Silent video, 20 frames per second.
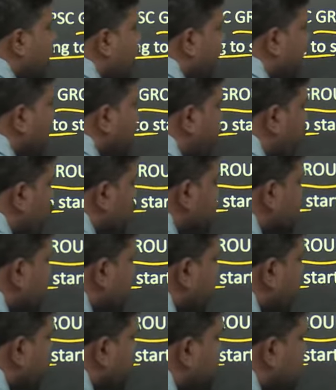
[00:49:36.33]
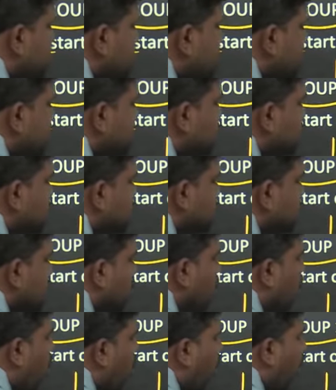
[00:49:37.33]
Reports and indices.
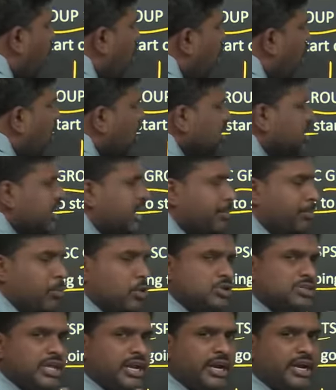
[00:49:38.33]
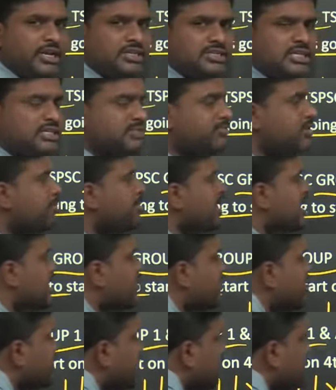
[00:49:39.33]
All the reports and indices will be
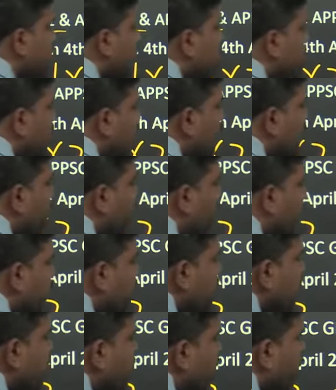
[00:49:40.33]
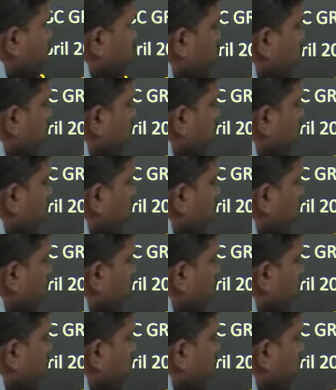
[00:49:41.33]
covered, will be for 2